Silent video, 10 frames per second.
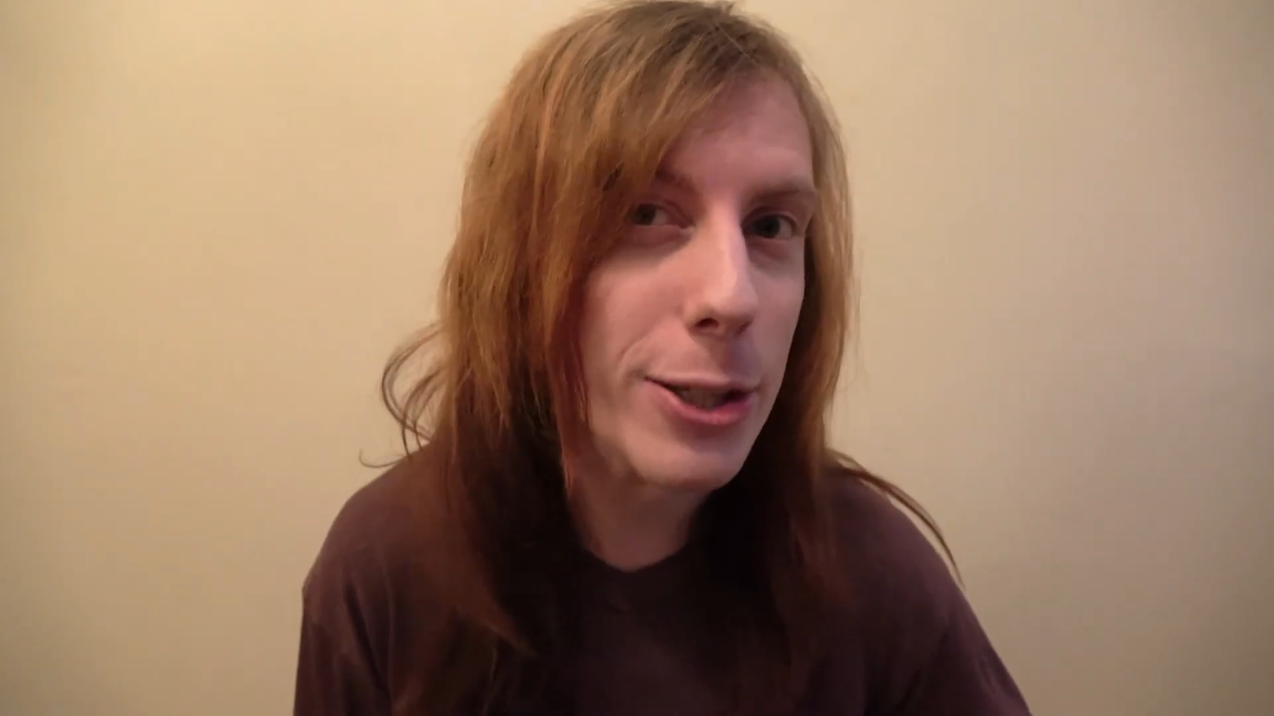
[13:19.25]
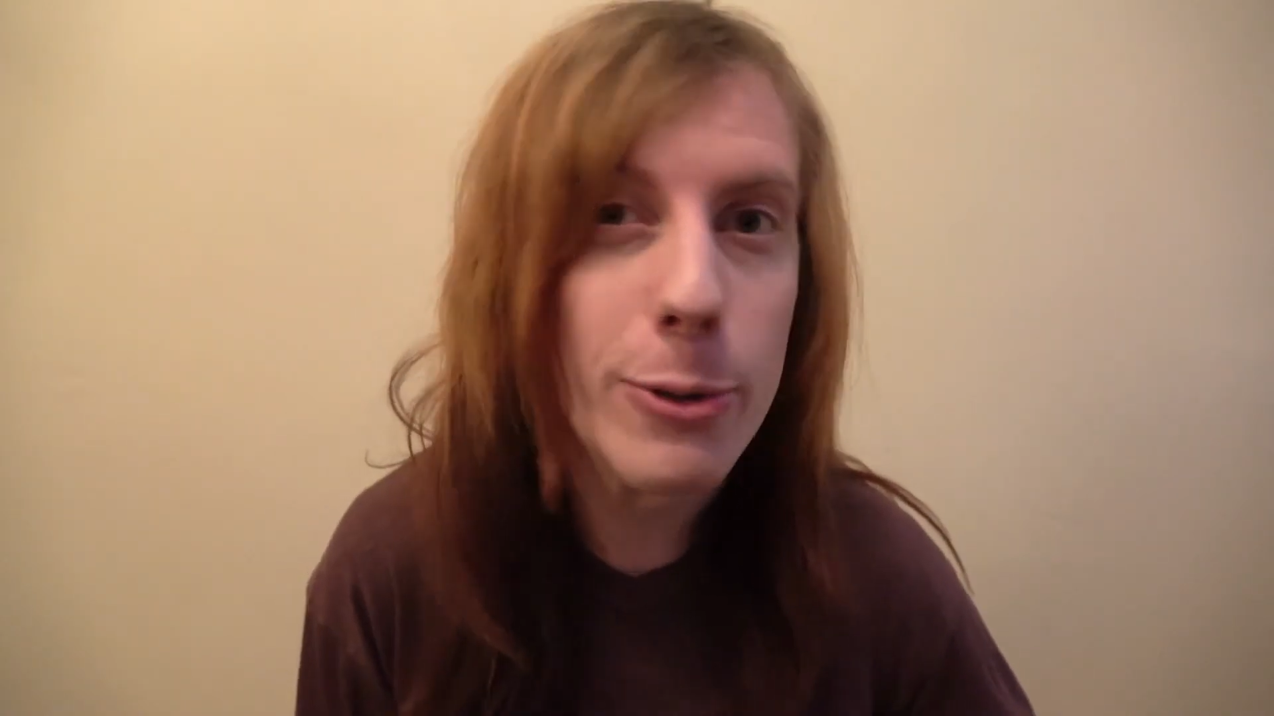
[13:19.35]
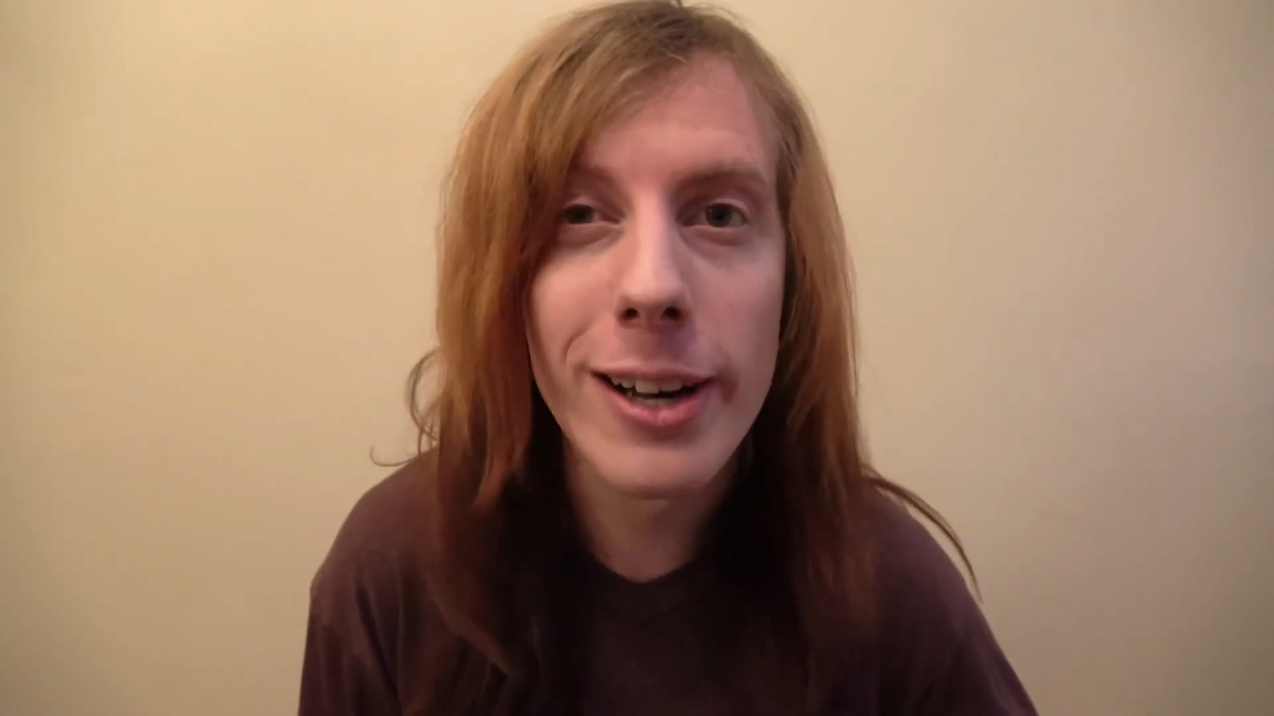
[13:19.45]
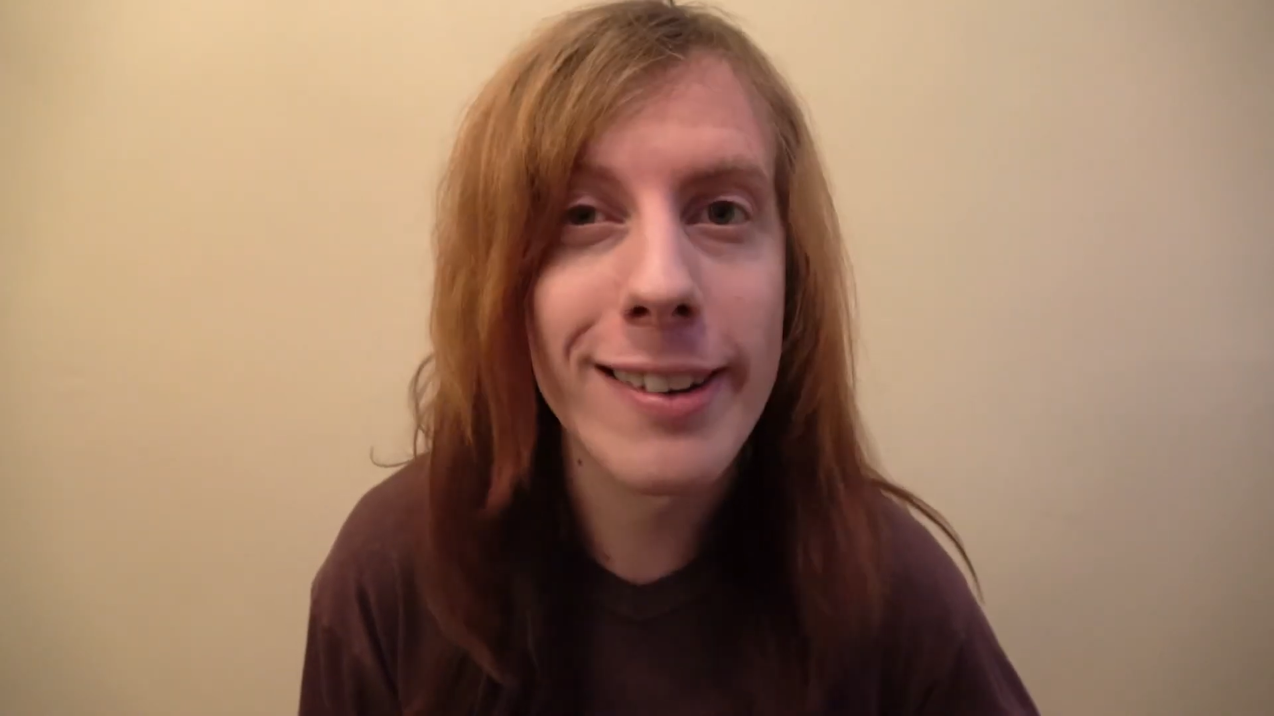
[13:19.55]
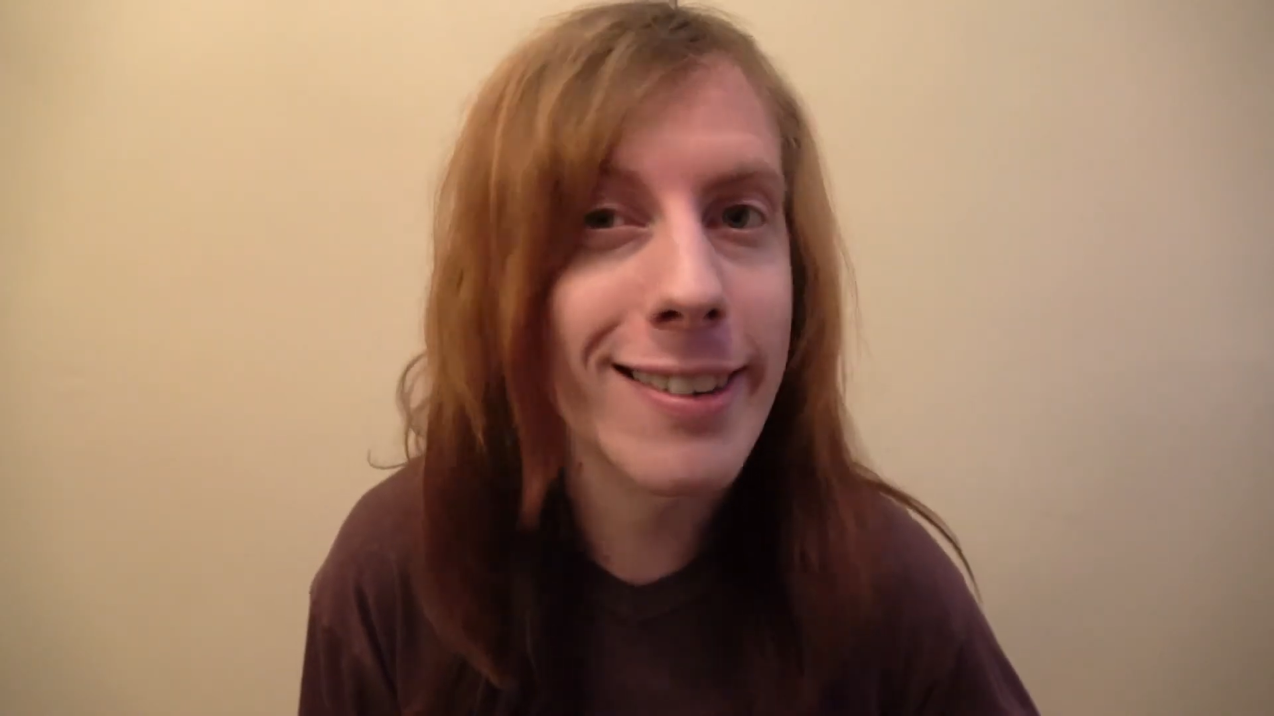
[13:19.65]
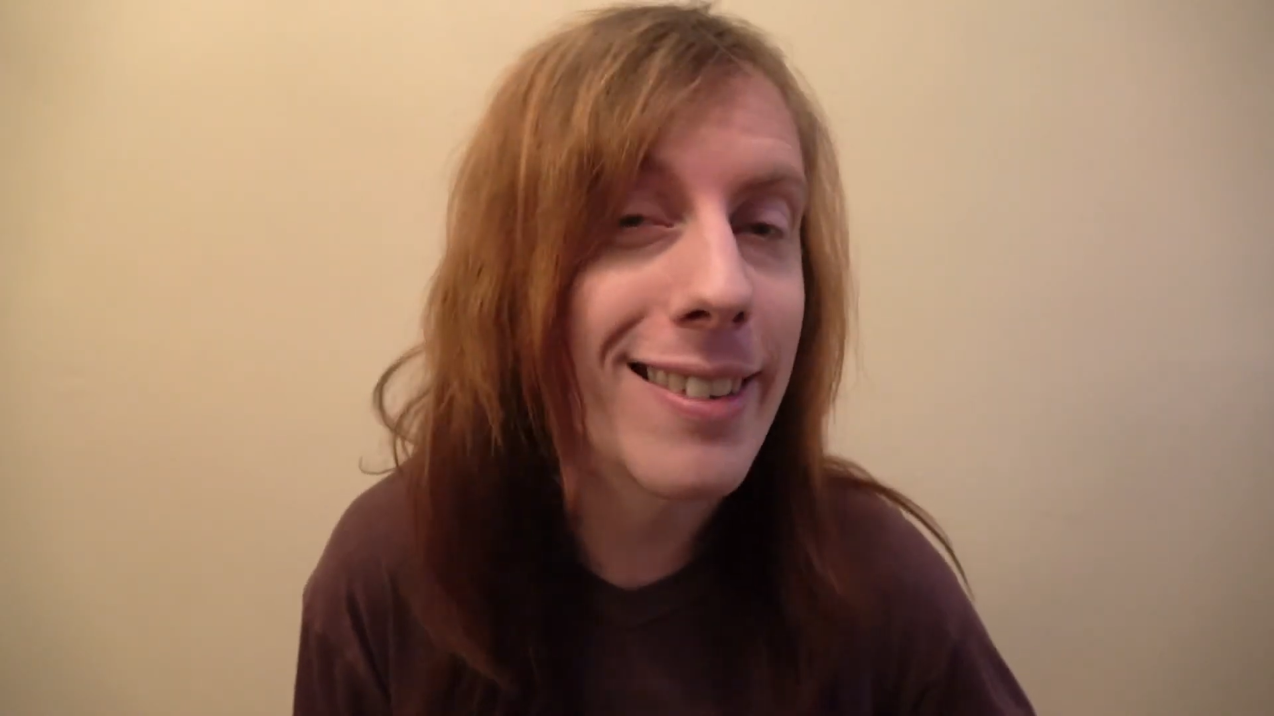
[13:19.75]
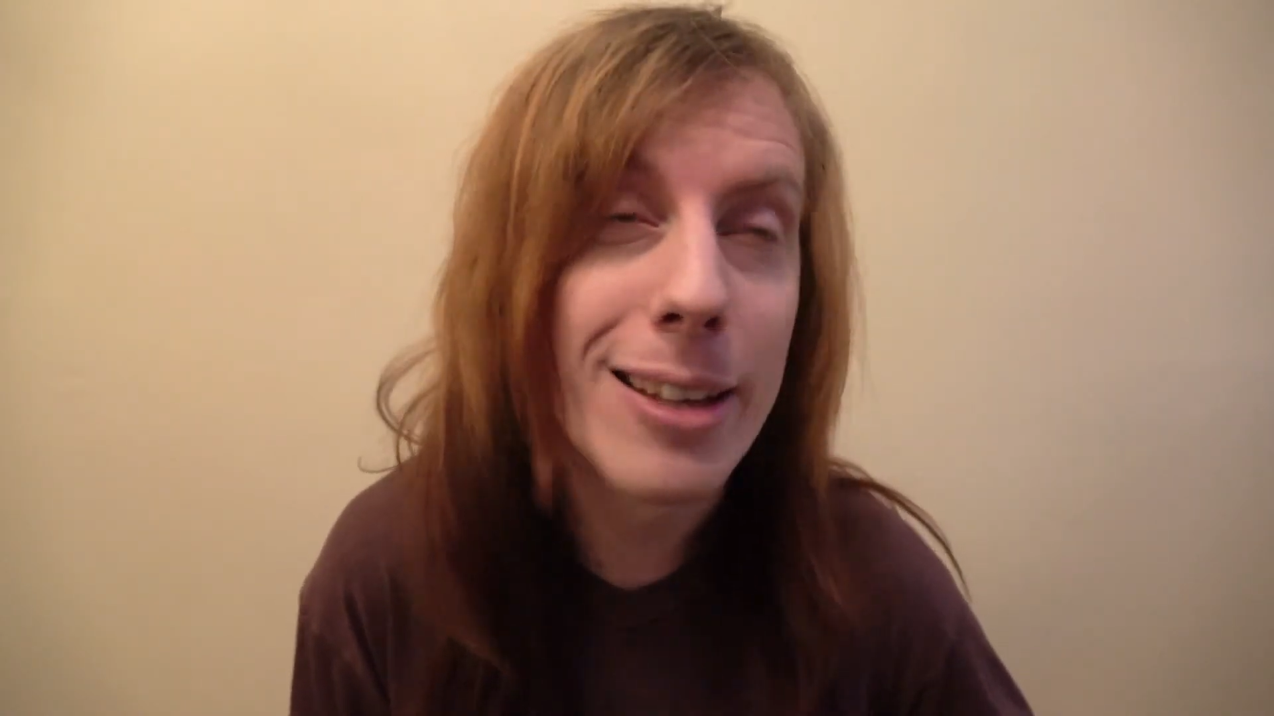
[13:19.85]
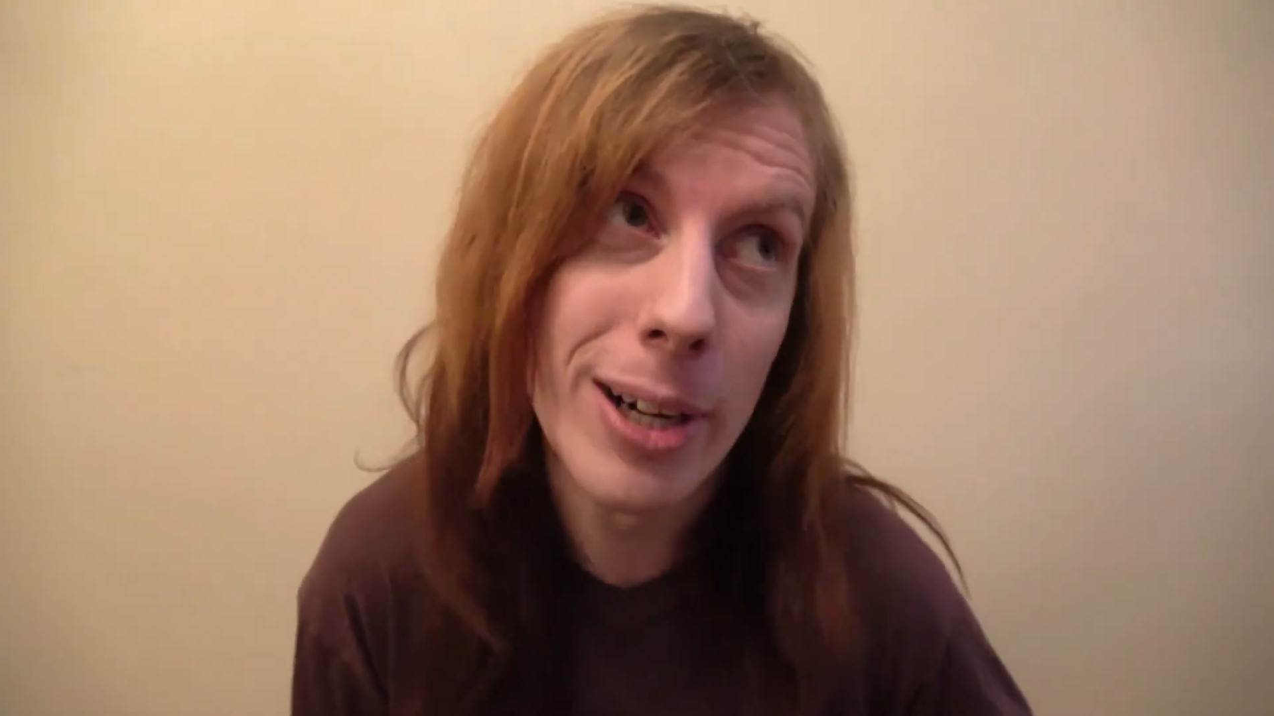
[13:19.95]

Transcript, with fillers: you honestly,